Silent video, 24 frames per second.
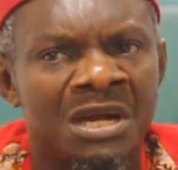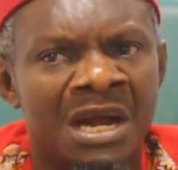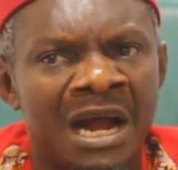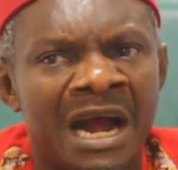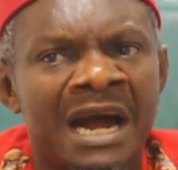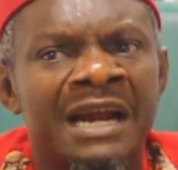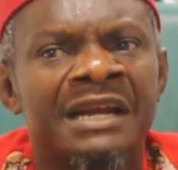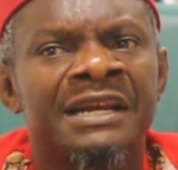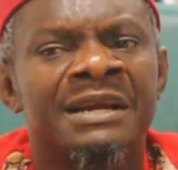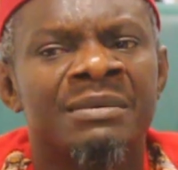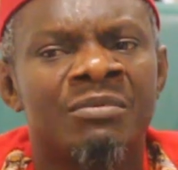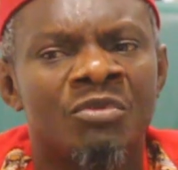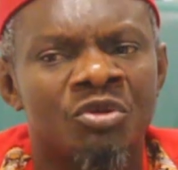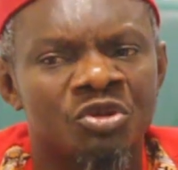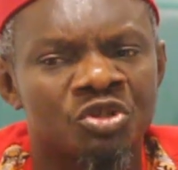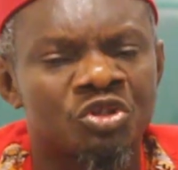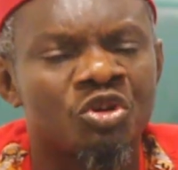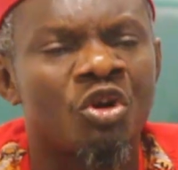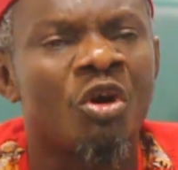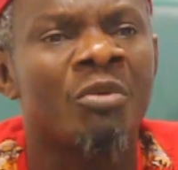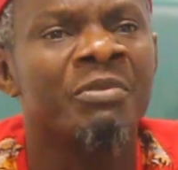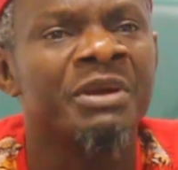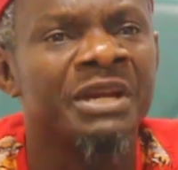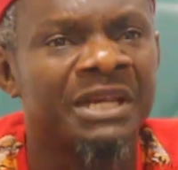are the most
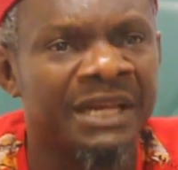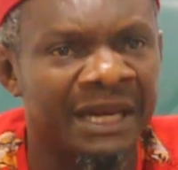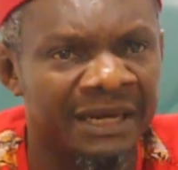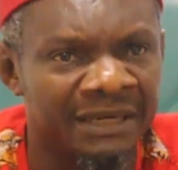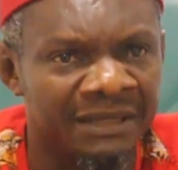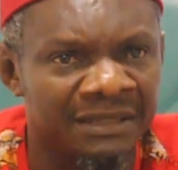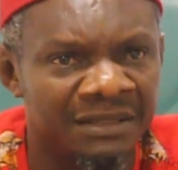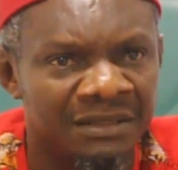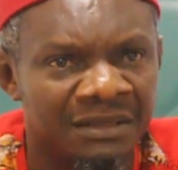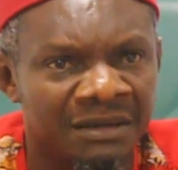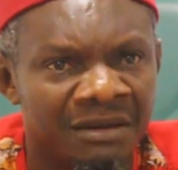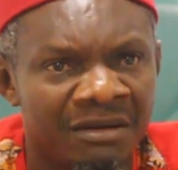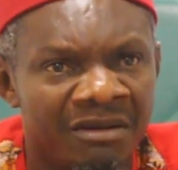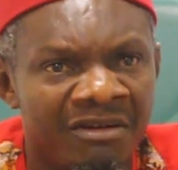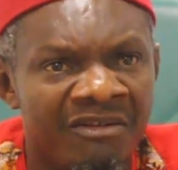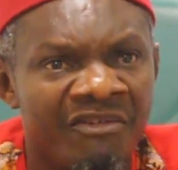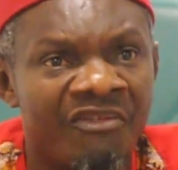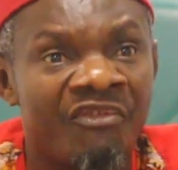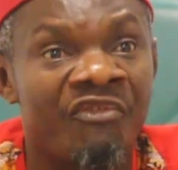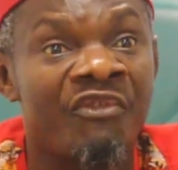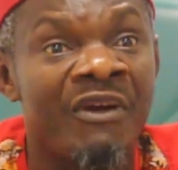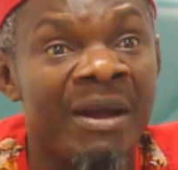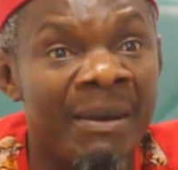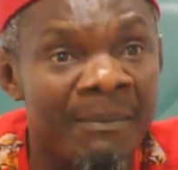committed,
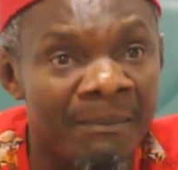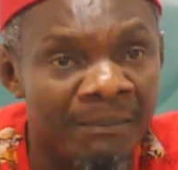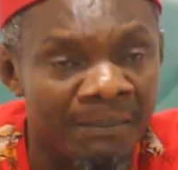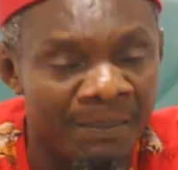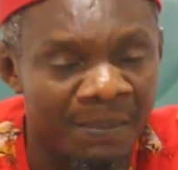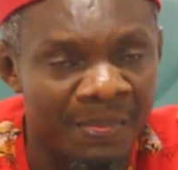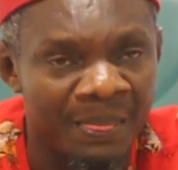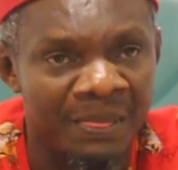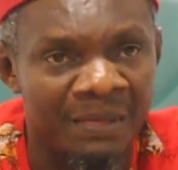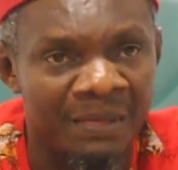firm,